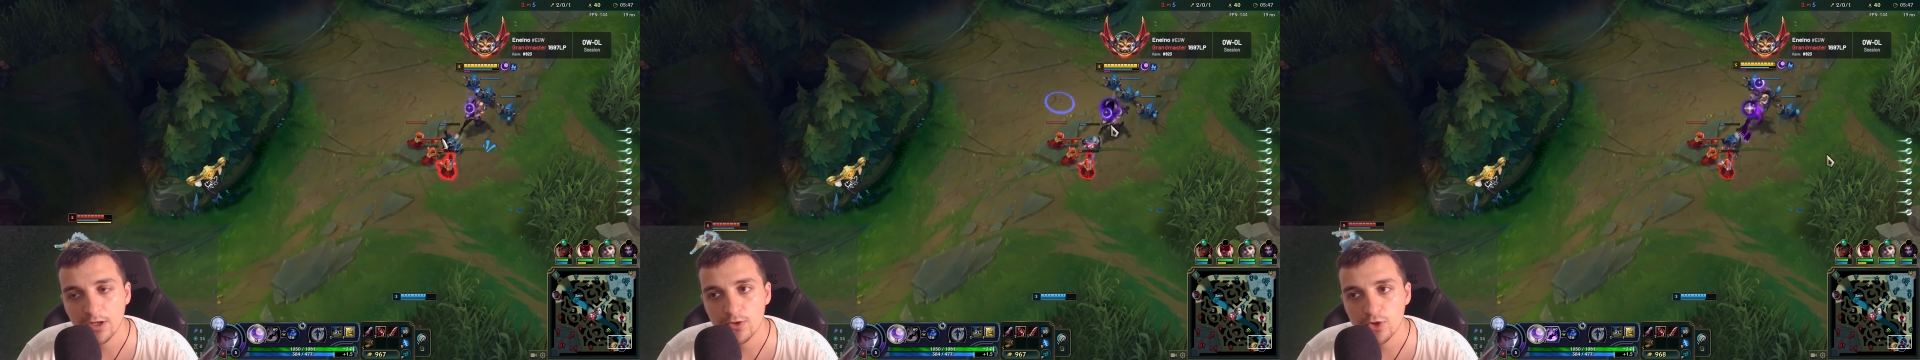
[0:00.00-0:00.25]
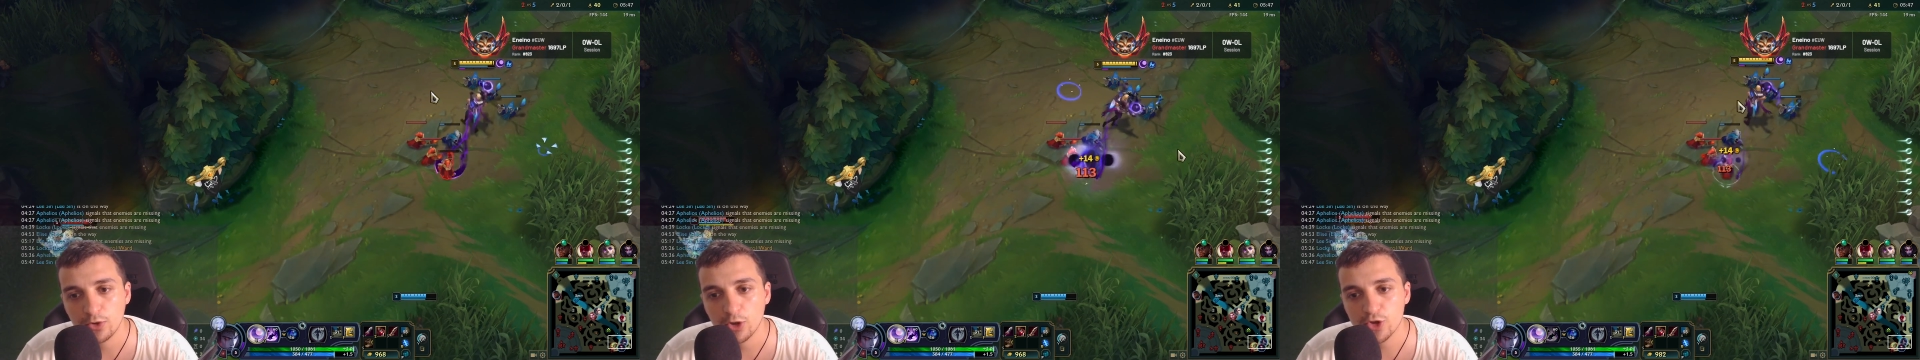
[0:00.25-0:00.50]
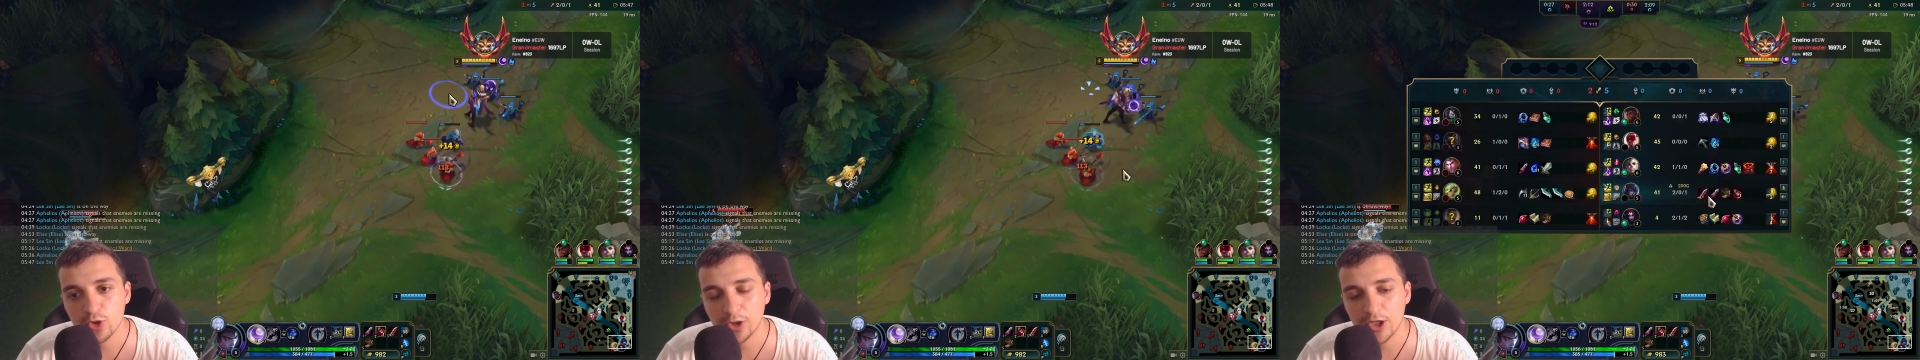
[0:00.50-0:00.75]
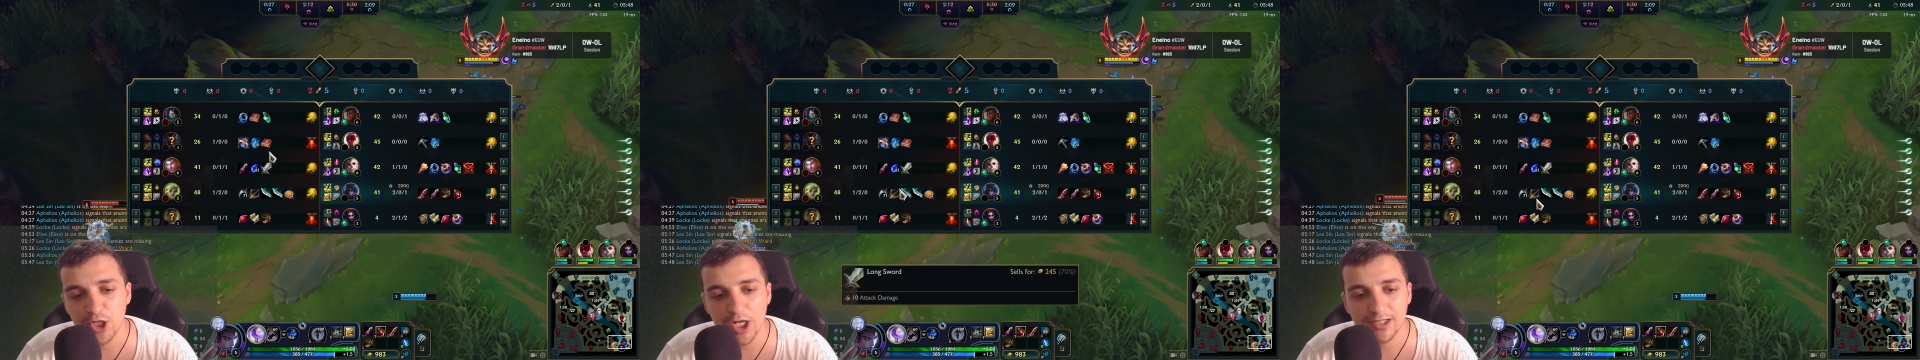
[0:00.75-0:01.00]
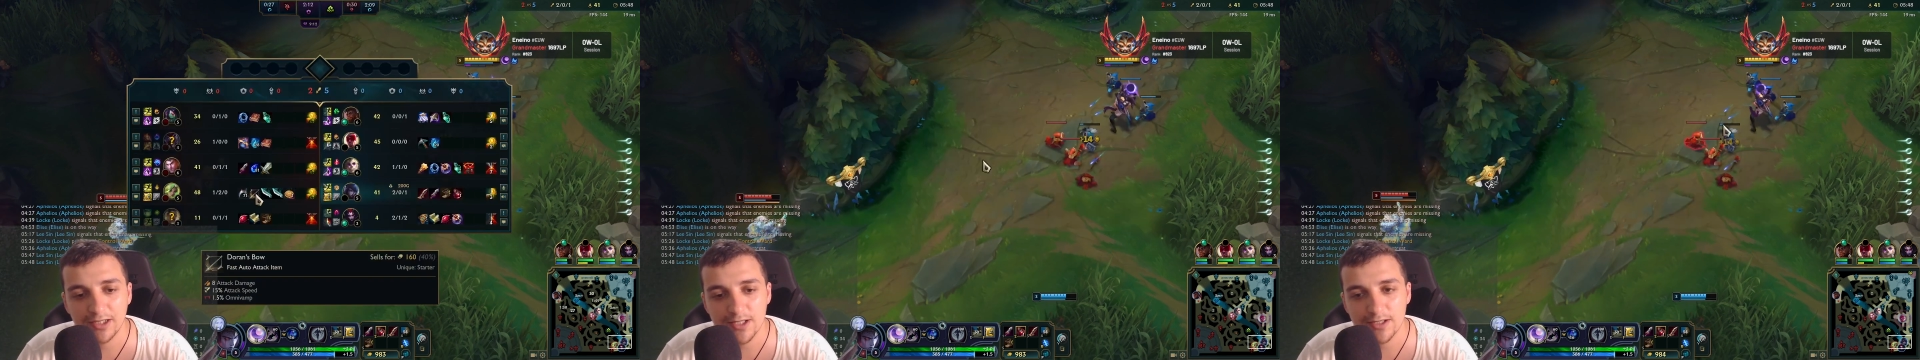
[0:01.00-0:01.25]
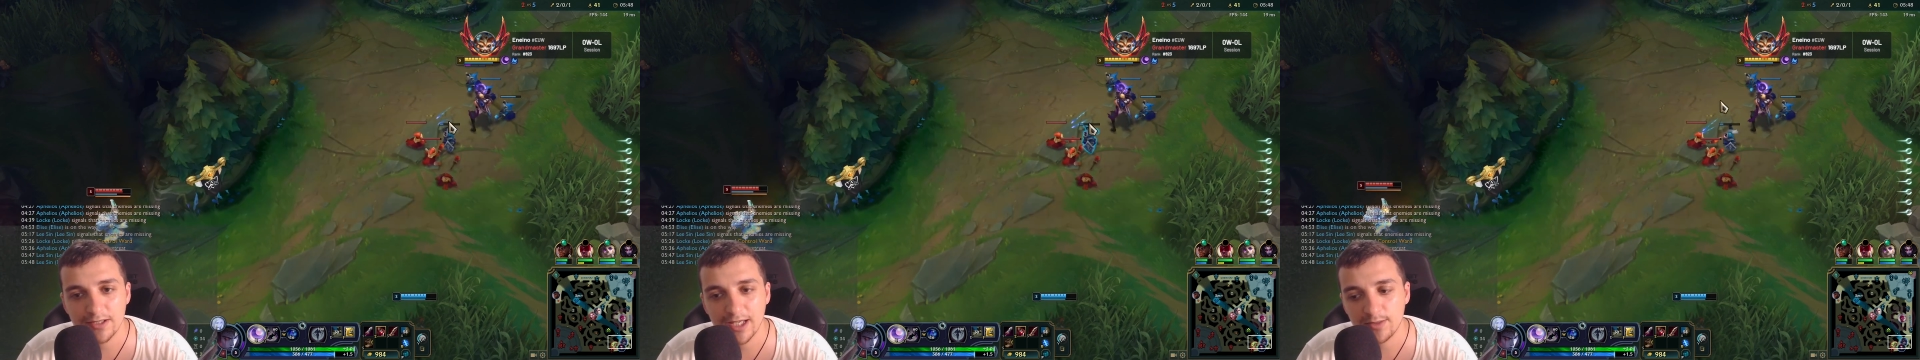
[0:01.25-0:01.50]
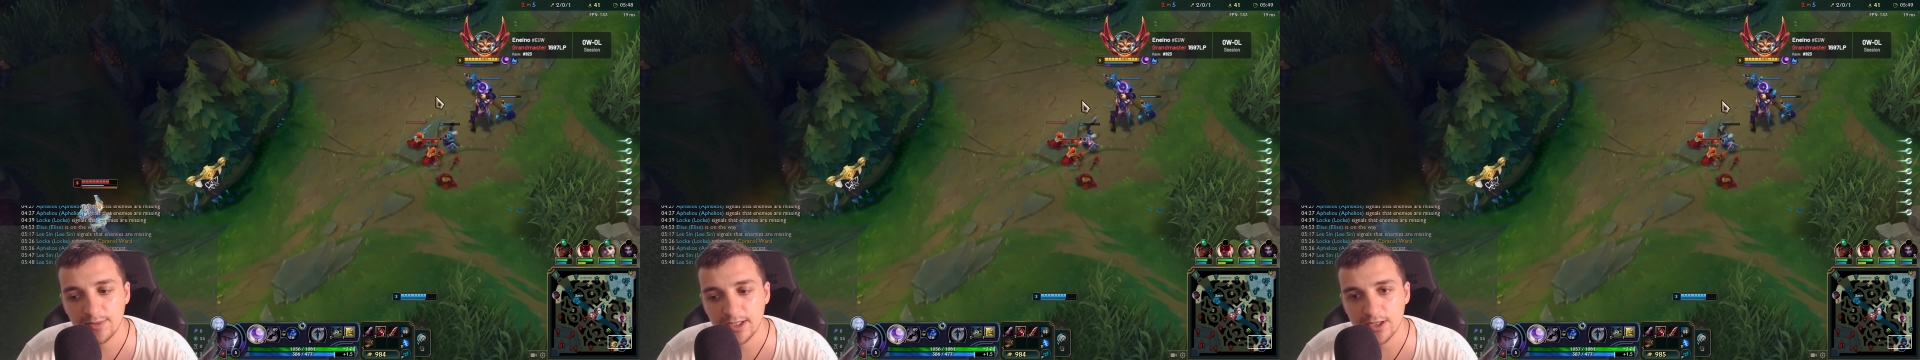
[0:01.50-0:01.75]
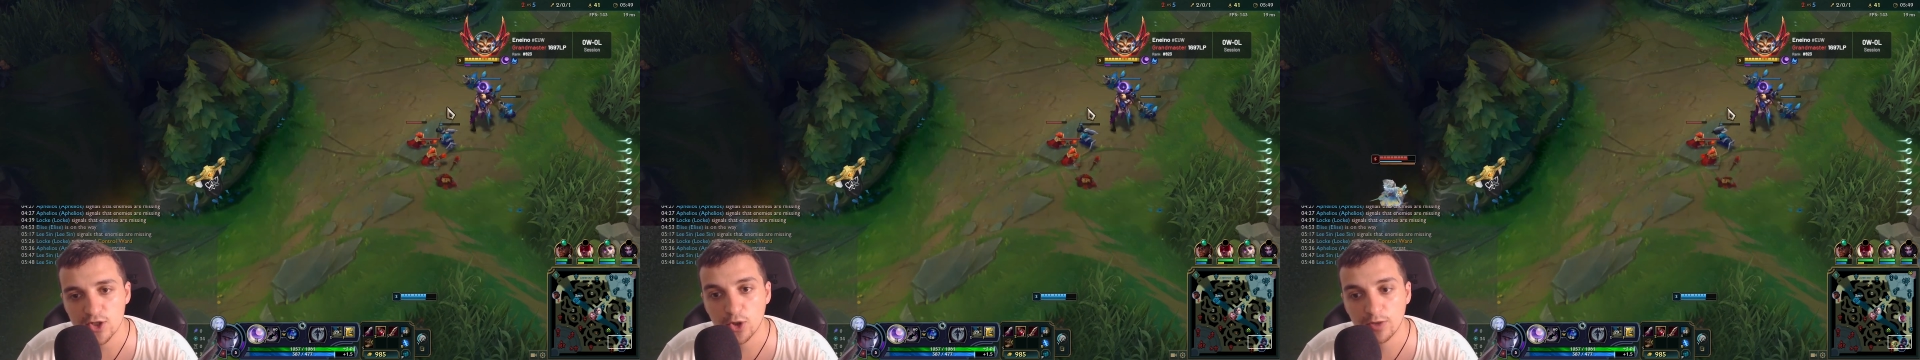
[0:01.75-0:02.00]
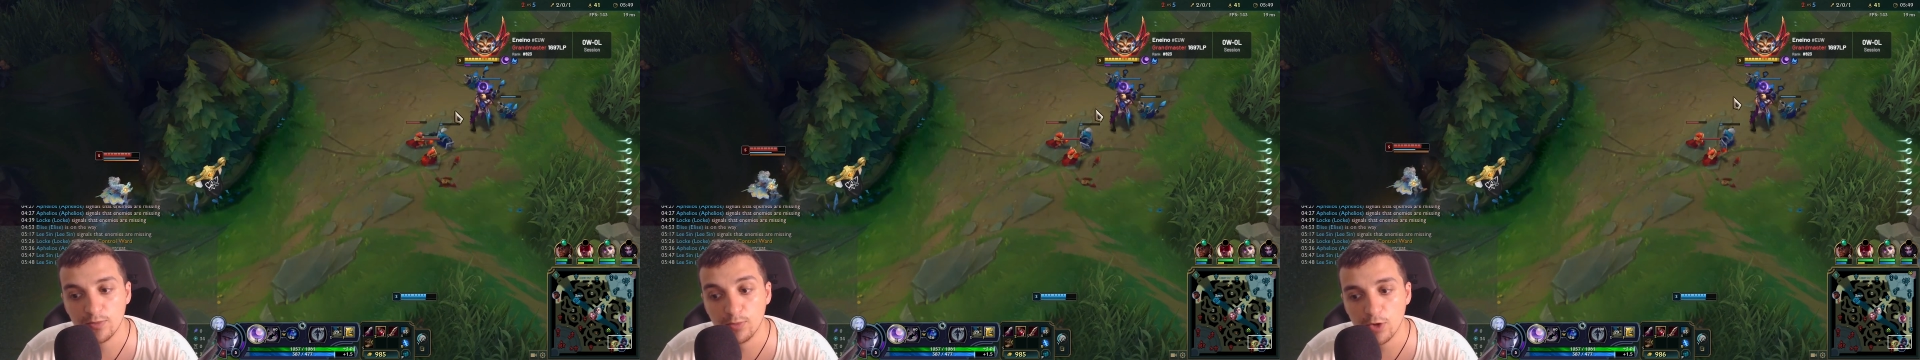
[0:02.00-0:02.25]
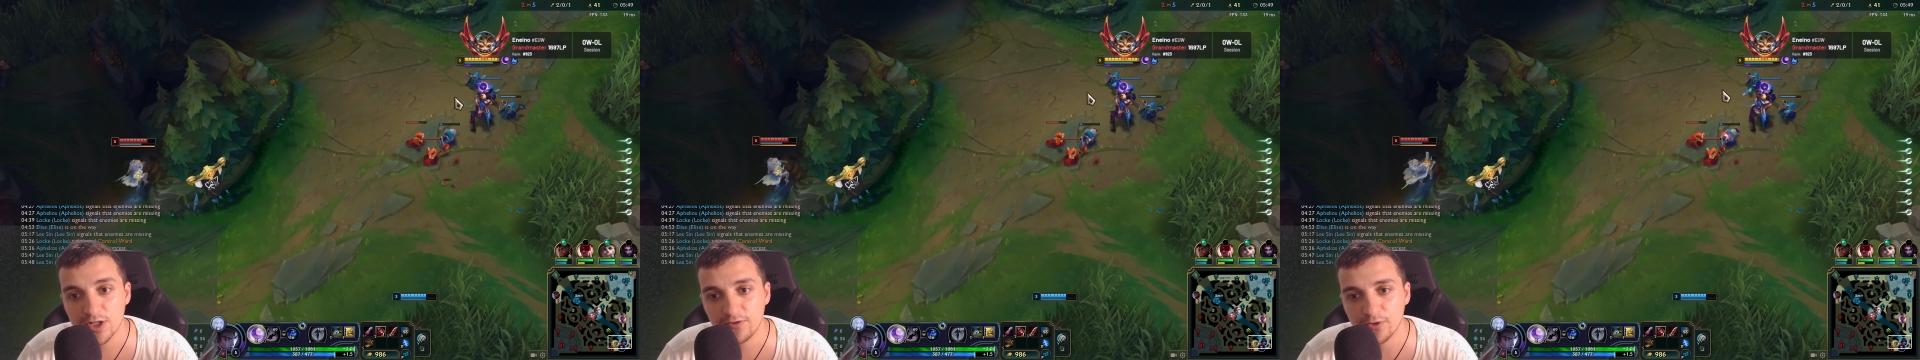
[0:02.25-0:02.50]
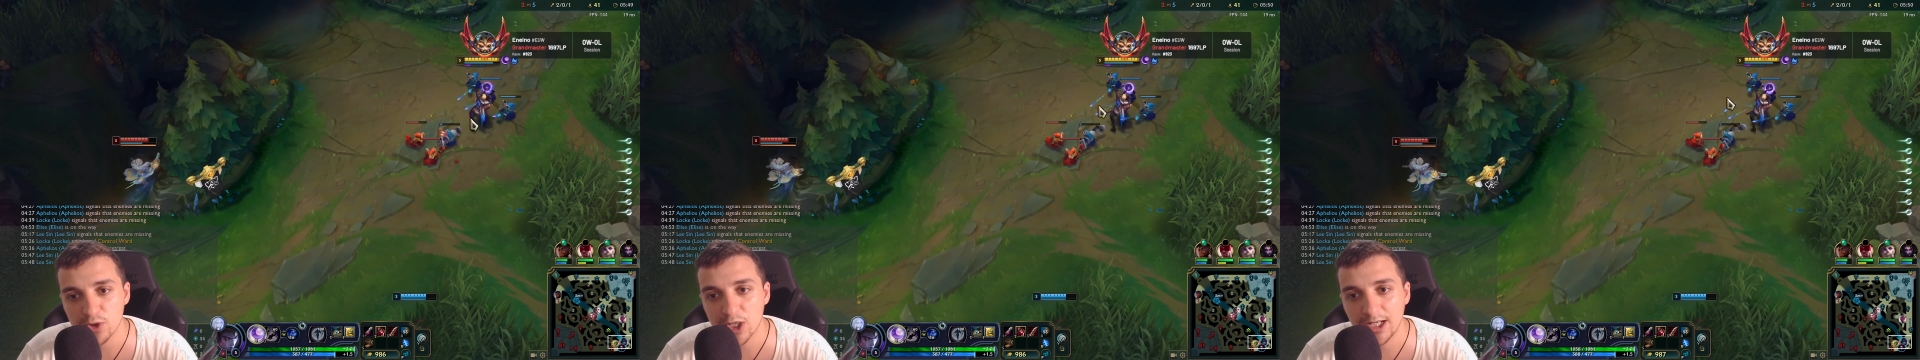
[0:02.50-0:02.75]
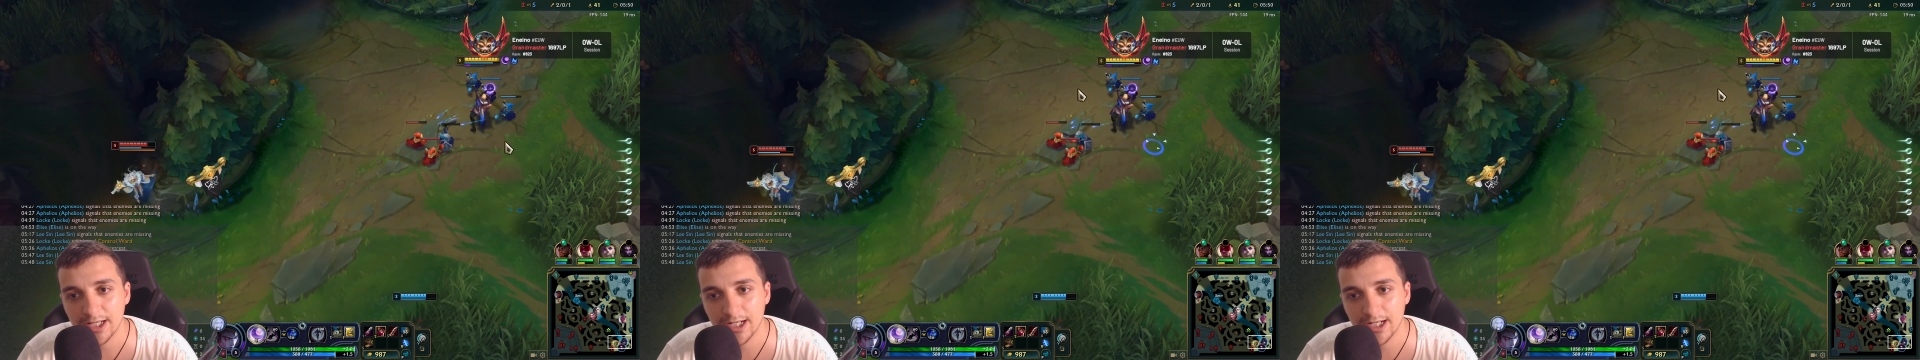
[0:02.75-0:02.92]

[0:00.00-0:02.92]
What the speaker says: So you also gotta check this. The enemy is going mostly for scaling.